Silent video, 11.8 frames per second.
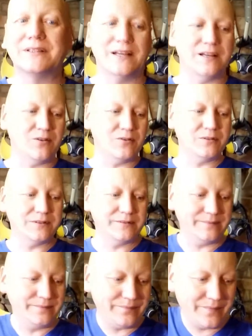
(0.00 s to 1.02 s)
dad along,
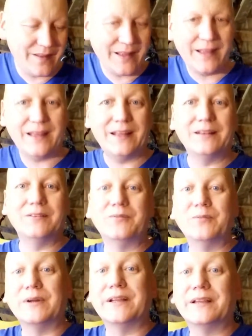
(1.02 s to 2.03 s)
and
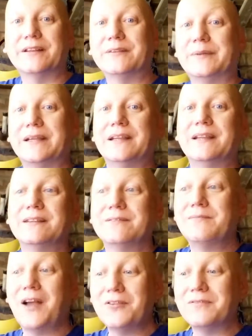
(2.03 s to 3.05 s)
we're going to be
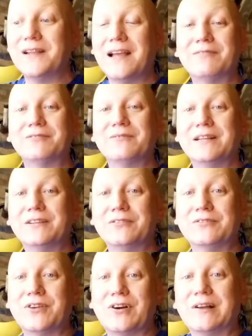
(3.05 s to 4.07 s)
hopefully having a really
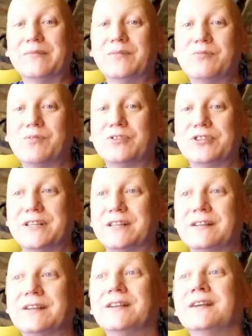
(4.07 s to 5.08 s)
good time watching